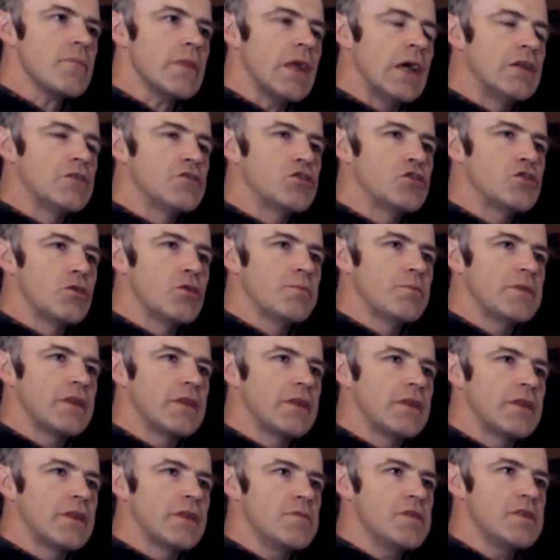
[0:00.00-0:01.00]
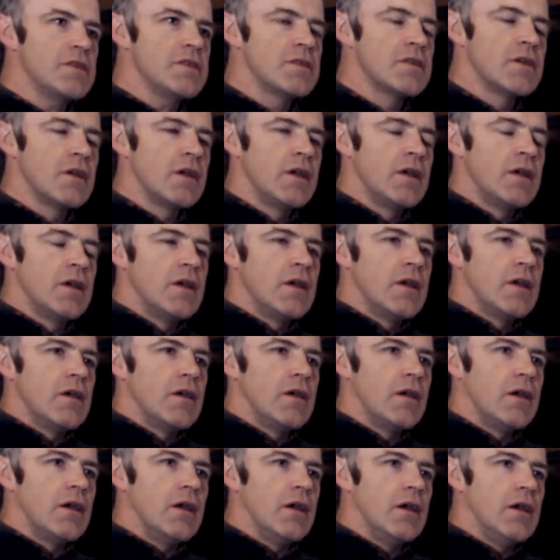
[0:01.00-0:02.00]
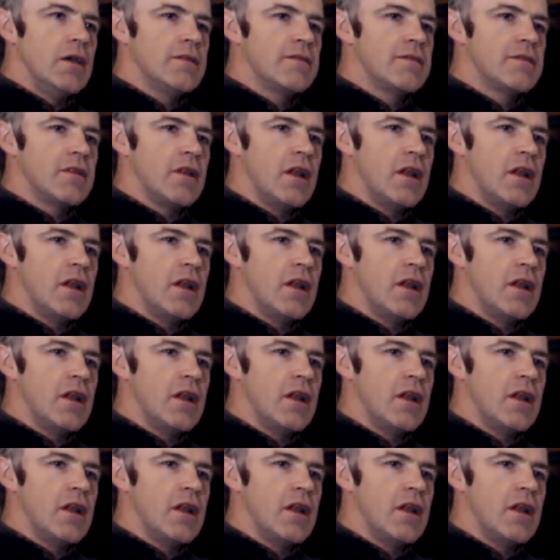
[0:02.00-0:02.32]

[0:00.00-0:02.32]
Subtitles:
and sometimes it's